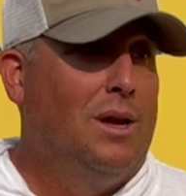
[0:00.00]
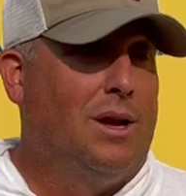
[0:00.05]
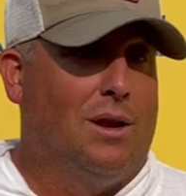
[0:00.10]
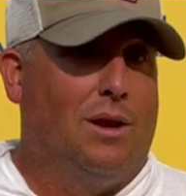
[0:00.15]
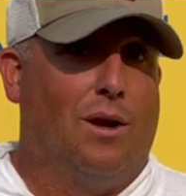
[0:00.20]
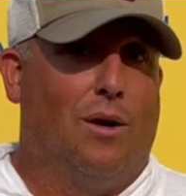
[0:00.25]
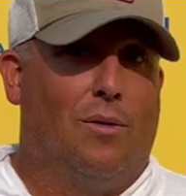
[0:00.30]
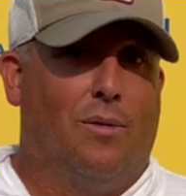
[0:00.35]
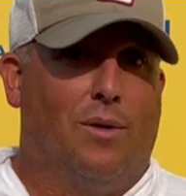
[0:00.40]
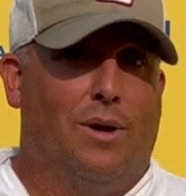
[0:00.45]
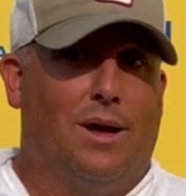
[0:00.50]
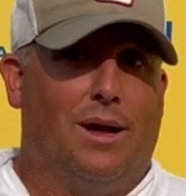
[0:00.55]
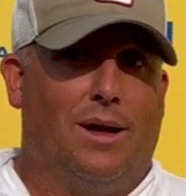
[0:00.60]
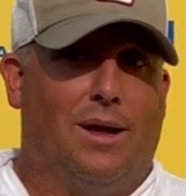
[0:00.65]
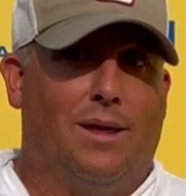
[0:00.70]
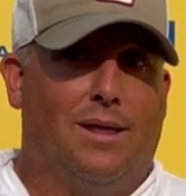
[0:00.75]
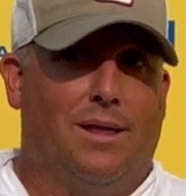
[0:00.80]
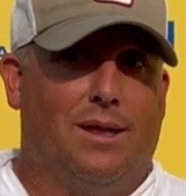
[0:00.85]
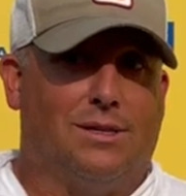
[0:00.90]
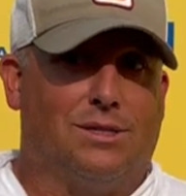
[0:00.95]

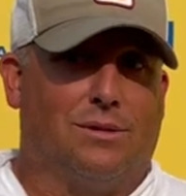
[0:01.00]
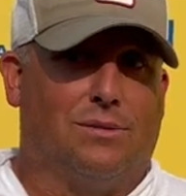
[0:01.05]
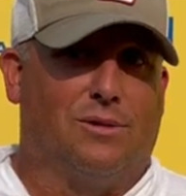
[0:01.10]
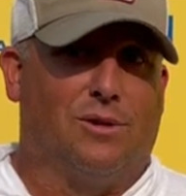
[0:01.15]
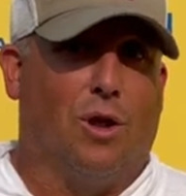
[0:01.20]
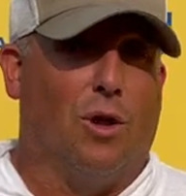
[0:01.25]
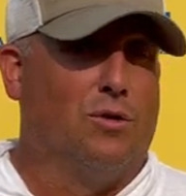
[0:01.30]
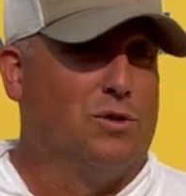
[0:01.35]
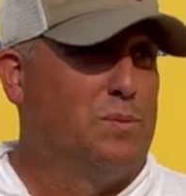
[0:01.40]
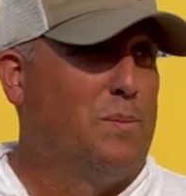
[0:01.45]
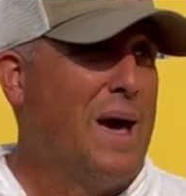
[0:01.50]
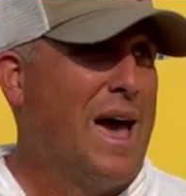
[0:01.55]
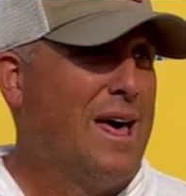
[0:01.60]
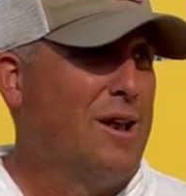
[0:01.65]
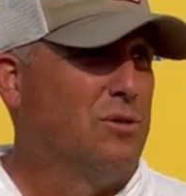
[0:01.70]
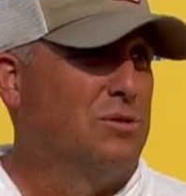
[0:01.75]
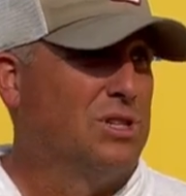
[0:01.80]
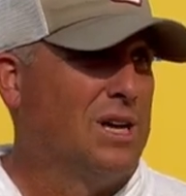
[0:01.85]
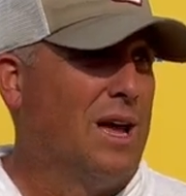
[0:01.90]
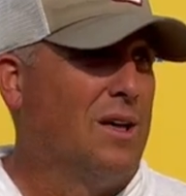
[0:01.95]
It's close
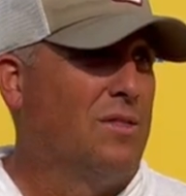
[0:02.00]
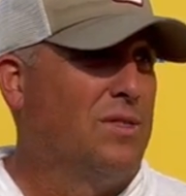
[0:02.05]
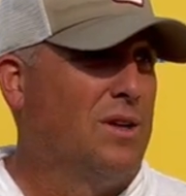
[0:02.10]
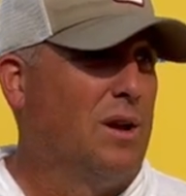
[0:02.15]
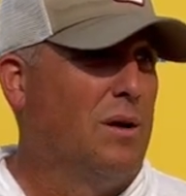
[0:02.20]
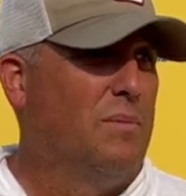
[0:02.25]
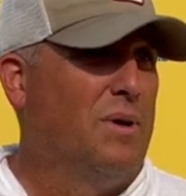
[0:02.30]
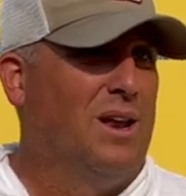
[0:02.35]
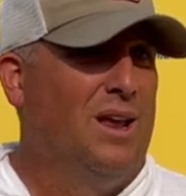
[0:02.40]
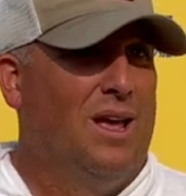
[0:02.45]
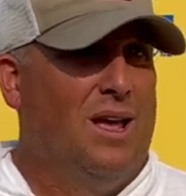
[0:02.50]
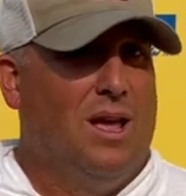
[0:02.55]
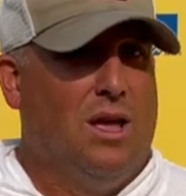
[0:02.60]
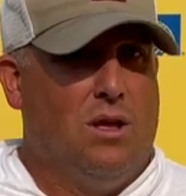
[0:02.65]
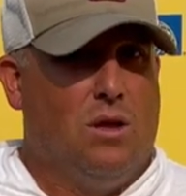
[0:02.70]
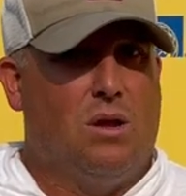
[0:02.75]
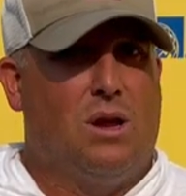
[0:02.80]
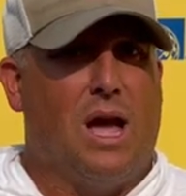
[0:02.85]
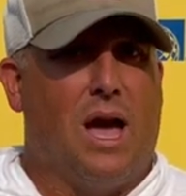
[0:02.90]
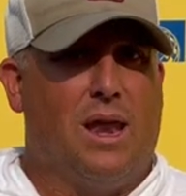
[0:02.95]
battles out there, but
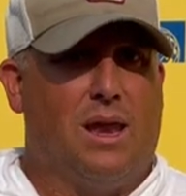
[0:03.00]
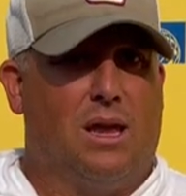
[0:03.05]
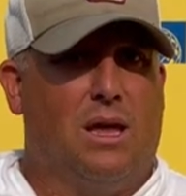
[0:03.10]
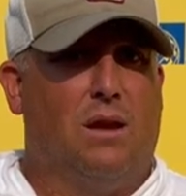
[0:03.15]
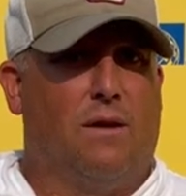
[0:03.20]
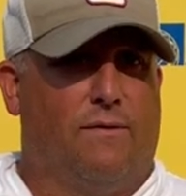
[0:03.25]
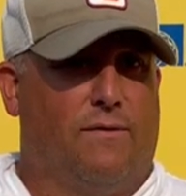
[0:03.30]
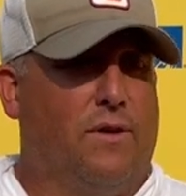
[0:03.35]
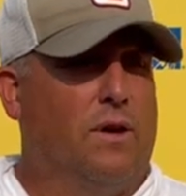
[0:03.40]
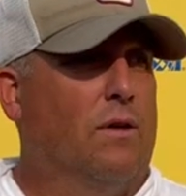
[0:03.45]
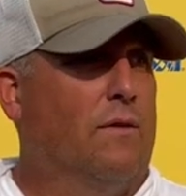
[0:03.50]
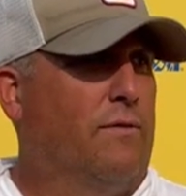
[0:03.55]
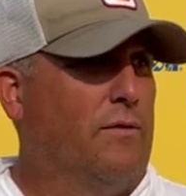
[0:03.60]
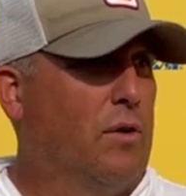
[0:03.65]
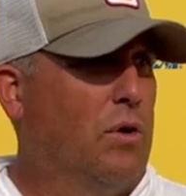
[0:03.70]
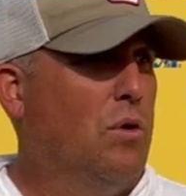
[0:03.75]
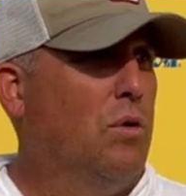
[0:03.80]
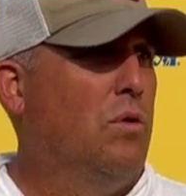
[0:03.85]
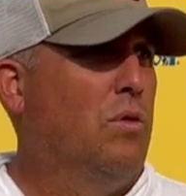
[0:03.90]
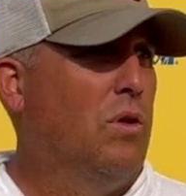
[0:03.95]
you kind of get a feel
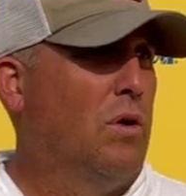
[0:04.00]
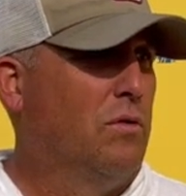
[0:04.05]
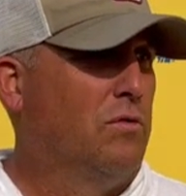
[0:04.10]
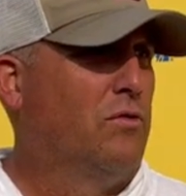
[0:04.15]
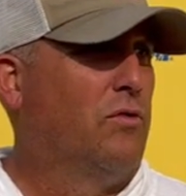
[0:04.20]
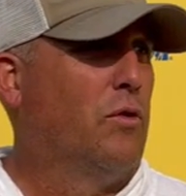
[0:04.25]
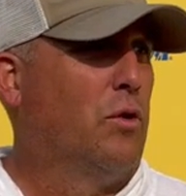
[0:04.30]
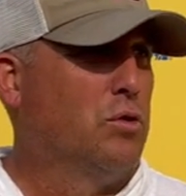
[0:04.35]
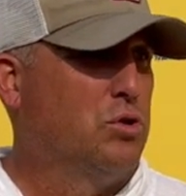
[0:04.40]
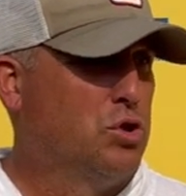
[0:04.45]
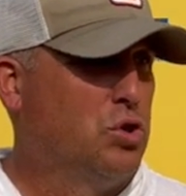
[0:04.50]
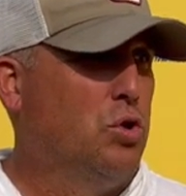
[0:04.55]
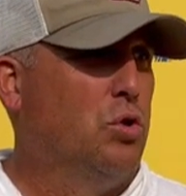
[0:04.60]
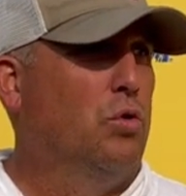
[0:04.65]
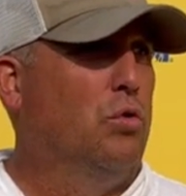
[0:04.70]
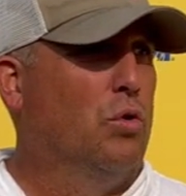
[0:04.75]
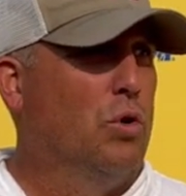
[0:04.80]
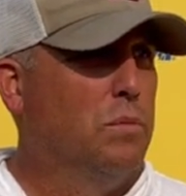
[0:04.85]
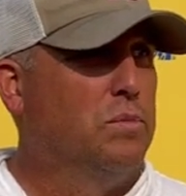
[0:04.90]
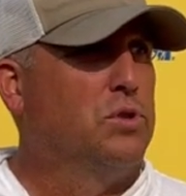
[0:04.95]
for who those first two
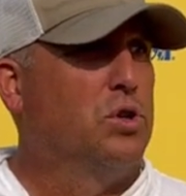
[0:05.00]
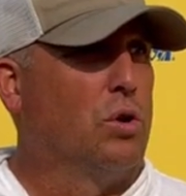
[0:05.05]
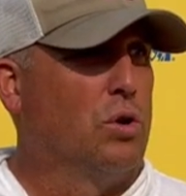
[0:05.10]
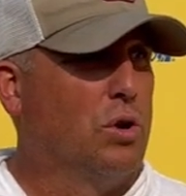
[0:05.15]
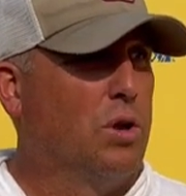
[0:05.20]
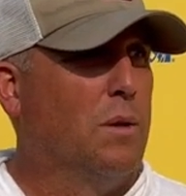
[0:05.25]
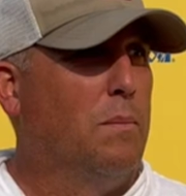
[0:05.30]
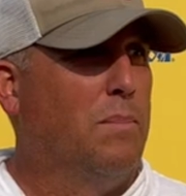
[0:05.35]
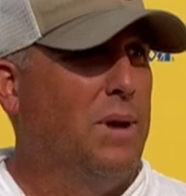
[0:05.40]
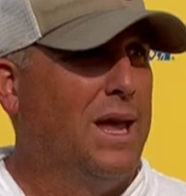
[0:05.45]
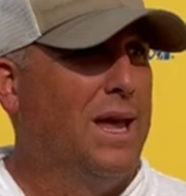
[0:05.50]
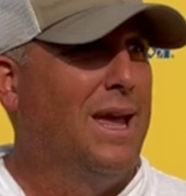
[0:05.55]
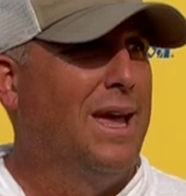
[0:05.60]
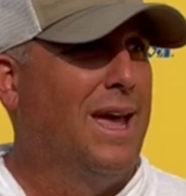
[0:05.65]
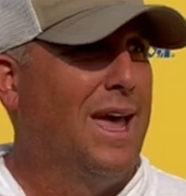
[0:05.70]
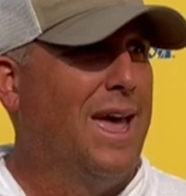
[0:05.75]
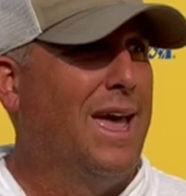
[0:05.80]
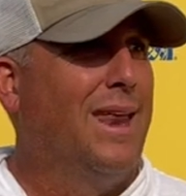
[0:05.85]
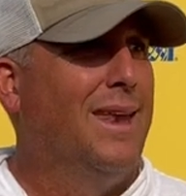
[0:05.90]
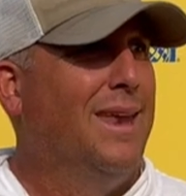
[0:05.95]
groups are going to
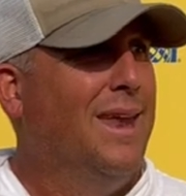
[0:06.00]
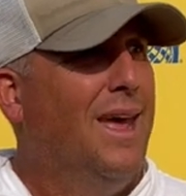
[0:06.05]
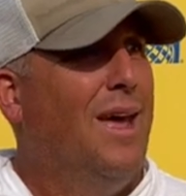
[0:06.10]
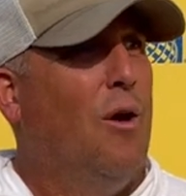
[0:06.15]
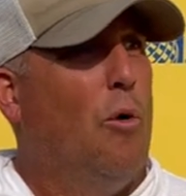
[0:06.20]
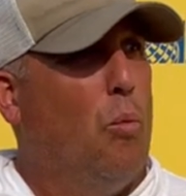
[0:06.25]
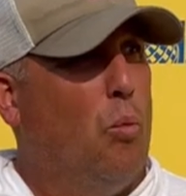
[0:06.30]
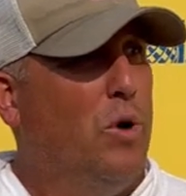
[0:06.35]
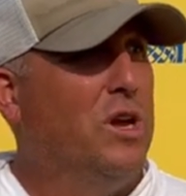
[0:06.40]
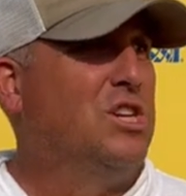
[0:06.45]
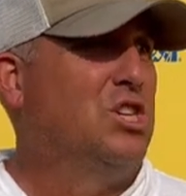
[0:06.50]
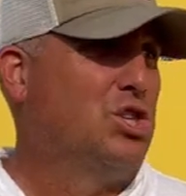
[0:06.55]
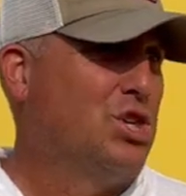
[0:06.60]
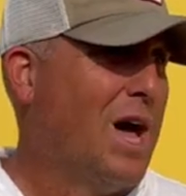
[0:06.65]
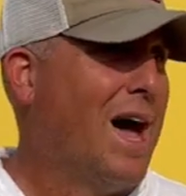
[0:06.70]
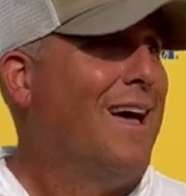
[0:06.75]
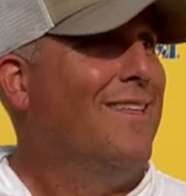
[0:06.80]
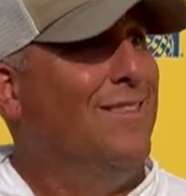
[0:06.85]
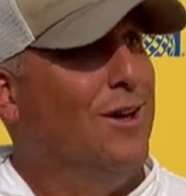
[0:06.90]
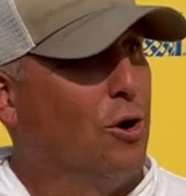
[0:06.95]
be and which
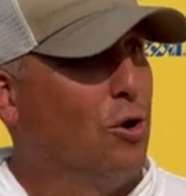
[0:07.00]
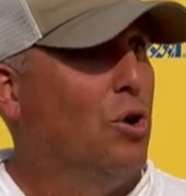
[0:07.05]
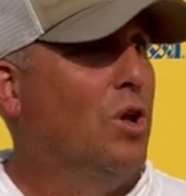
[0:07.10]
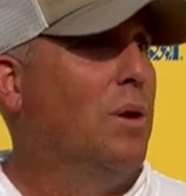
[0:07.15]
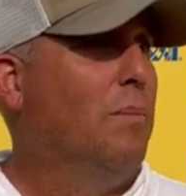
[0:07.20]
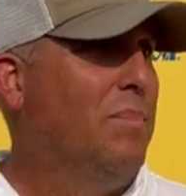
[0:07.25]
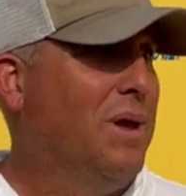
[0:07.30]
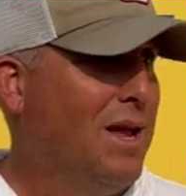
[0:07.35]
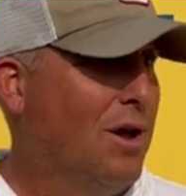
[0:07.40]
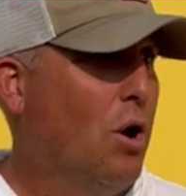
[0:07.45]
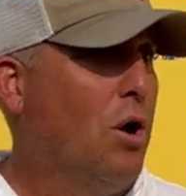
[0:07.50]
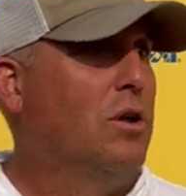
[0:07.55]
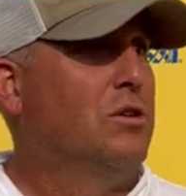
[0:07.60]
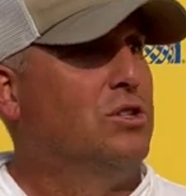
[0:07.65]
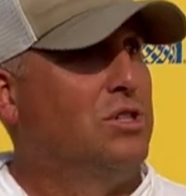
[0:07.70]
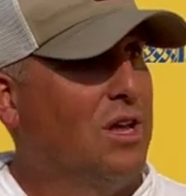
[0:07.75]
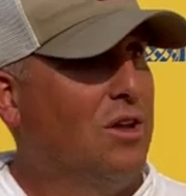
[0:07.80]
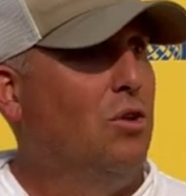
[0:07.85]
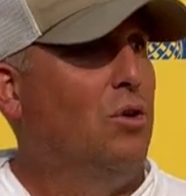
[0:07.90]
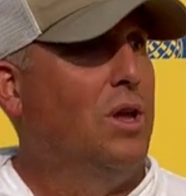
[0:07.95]
side they're going to be on,
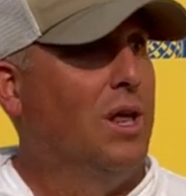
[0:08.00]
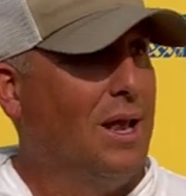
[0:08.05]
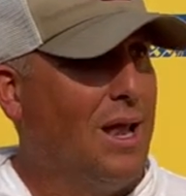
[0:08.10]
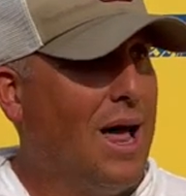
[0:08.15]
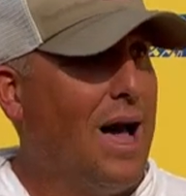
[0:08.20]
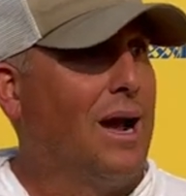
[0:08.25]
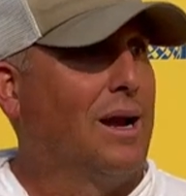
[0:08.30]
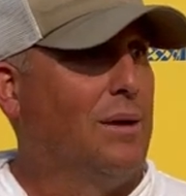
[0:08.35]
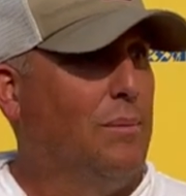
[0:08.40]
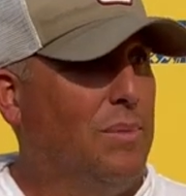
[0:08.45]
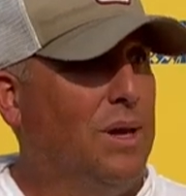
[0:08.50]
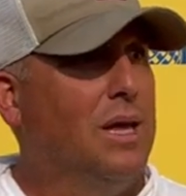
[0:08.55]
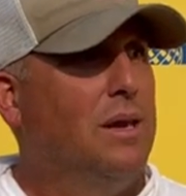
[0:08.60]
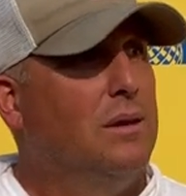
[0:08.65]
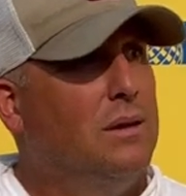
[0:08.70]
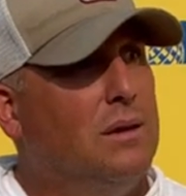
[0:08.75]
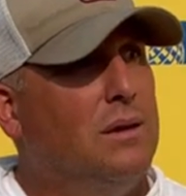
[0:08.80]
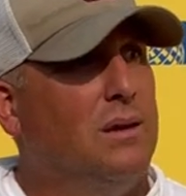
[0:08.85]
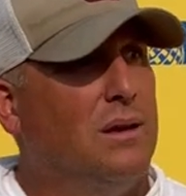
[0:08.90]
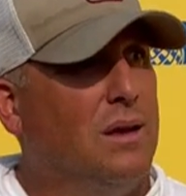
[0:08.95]
so you can lock them
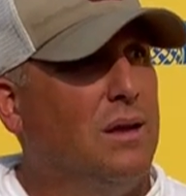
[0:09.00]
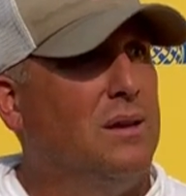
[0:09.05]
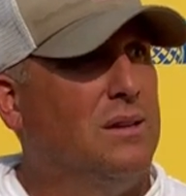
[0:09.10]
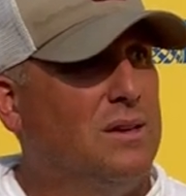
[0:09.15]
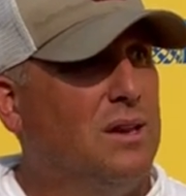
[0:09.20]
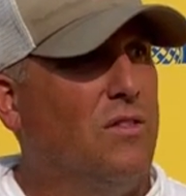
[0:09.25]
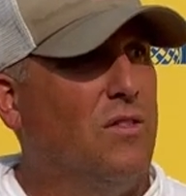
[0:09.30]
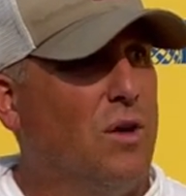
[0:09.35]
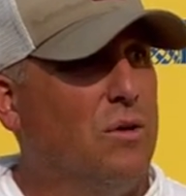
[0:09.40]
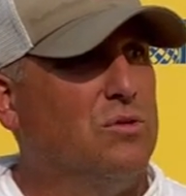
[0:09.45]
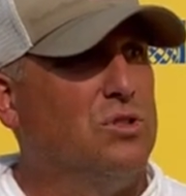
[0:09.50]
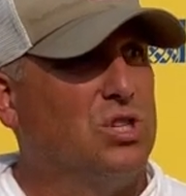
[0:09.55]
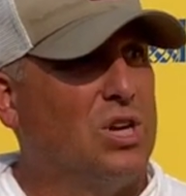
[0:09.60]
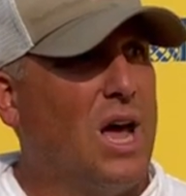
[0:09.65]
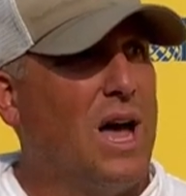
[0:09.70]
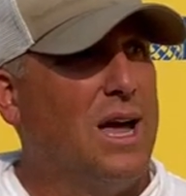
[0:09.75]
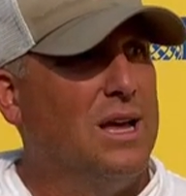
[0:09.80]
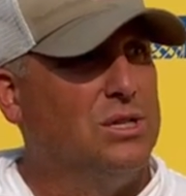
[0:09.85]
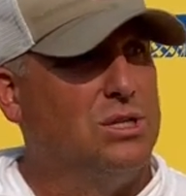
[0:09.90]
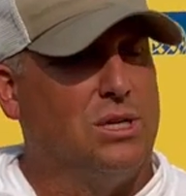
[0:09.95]
in to those
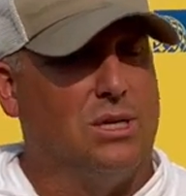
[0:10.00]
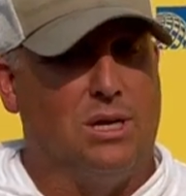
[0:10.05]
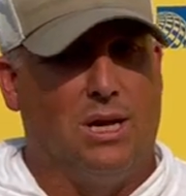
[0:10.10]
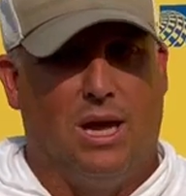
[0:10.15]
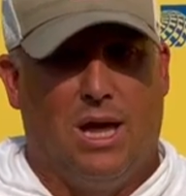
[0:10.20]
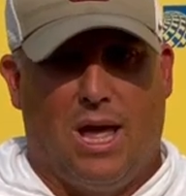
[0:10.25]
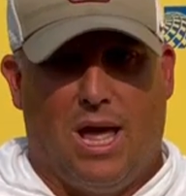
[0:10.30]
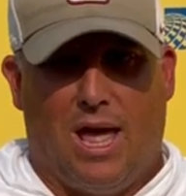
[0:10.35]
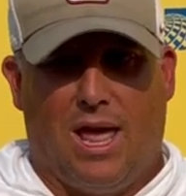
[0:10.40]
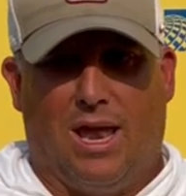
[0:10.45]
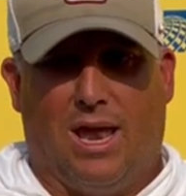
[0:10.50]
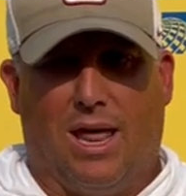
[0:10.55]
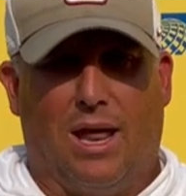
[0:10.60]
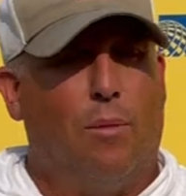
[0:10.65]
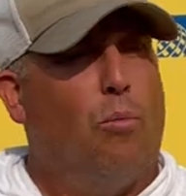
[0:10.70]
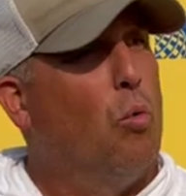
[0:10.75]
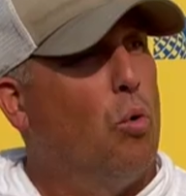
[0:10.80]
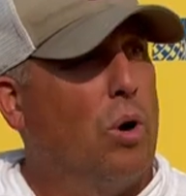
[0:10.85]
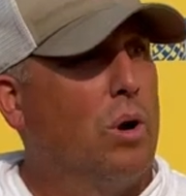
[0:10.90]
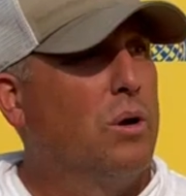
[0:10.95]
sides and let
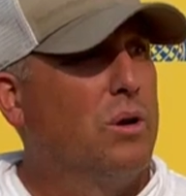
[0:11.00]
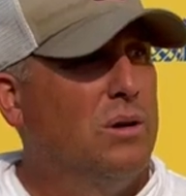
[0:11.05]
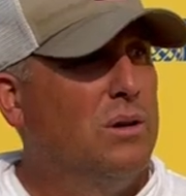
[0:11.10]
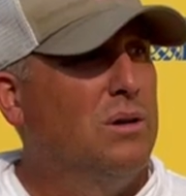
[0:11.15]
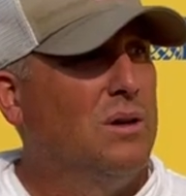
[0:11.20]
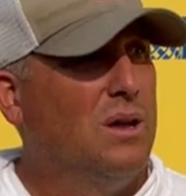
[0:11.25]
them work.